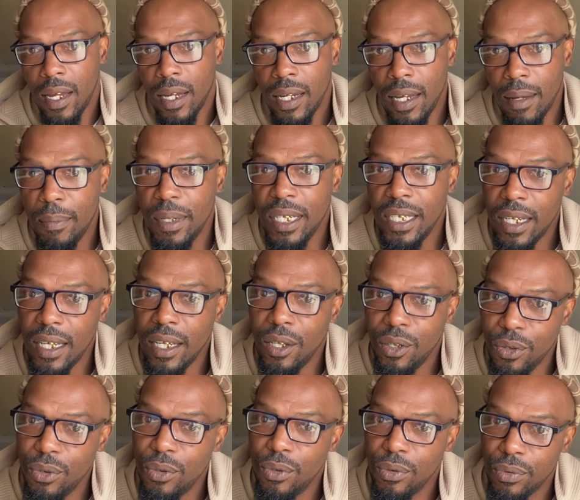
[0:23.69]
Let me tell you,
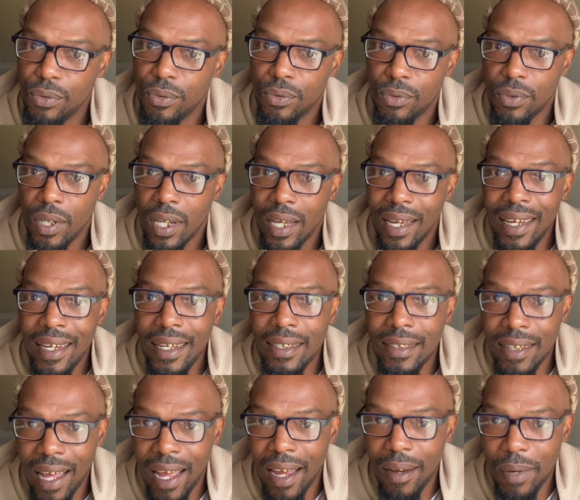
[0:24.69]
he is
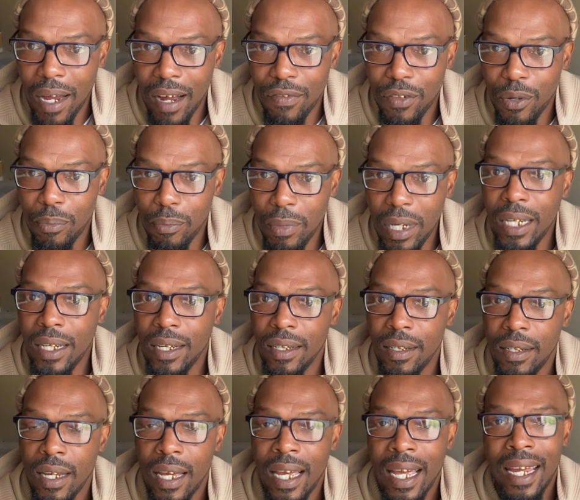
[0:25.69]
named after me.
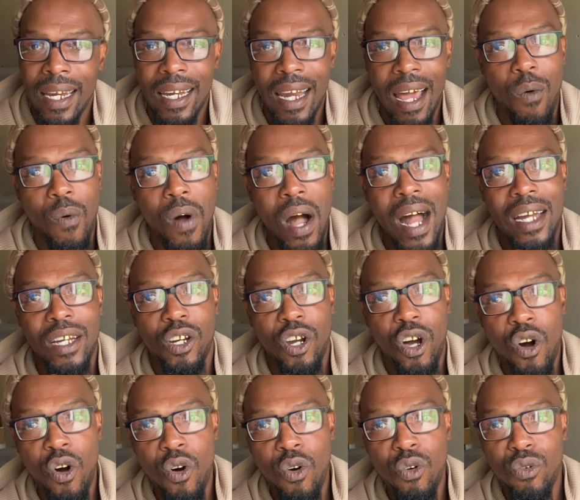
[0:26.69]
Now, I
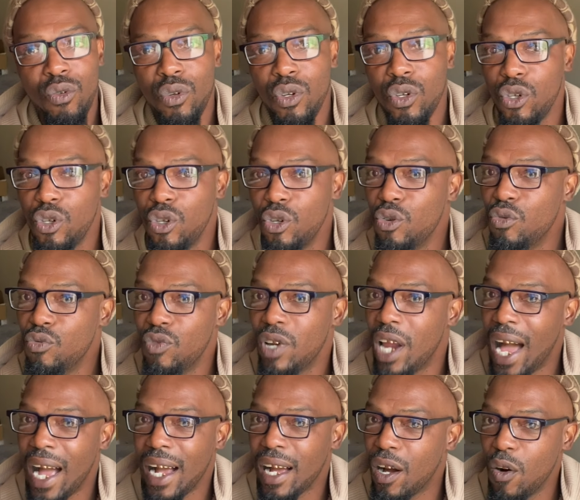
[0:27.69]
know you're
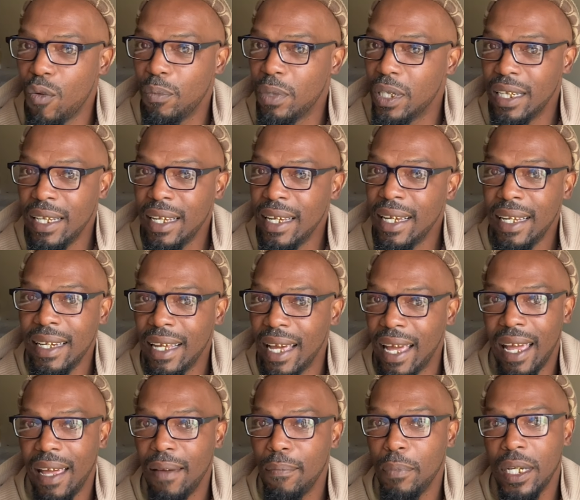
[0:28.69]
not going to believe
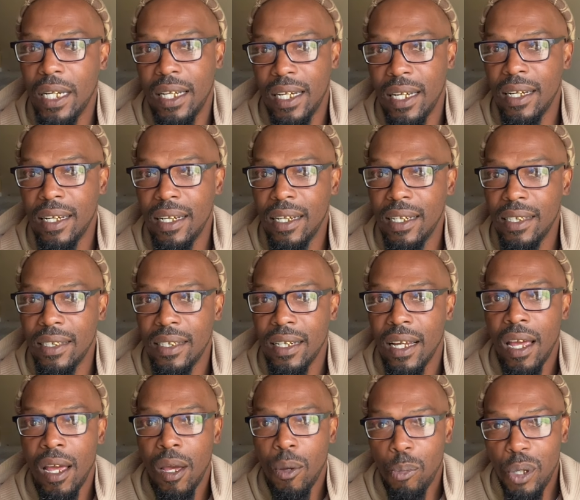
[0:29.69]
that because
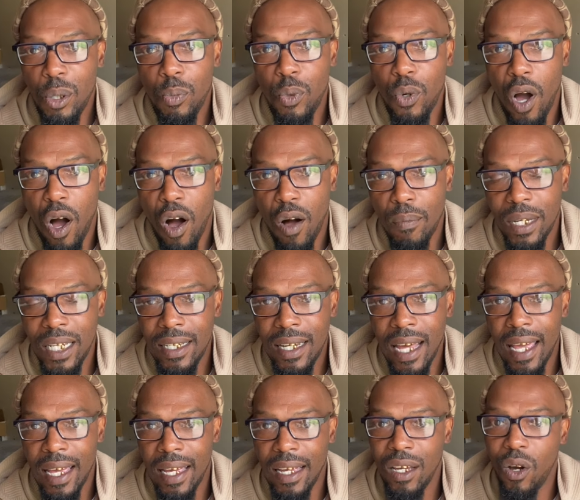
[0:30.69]
people call me
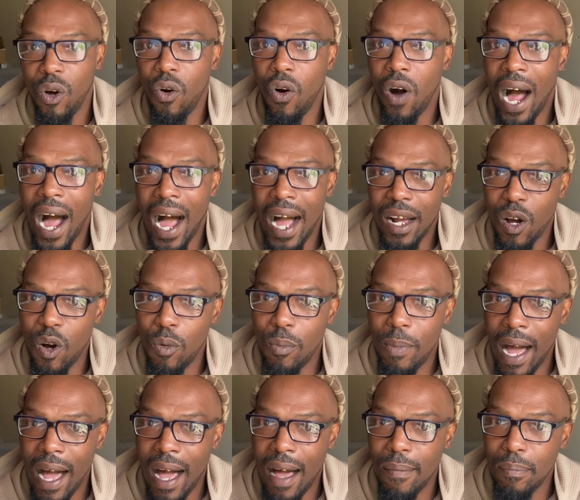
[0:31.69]
Day, or I go
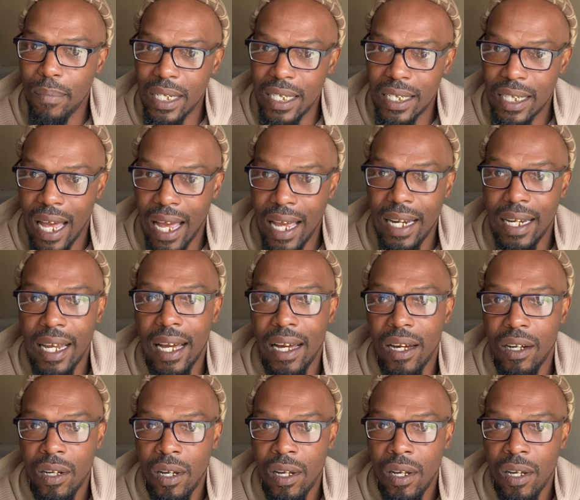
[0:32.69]
by Mr. Hay now.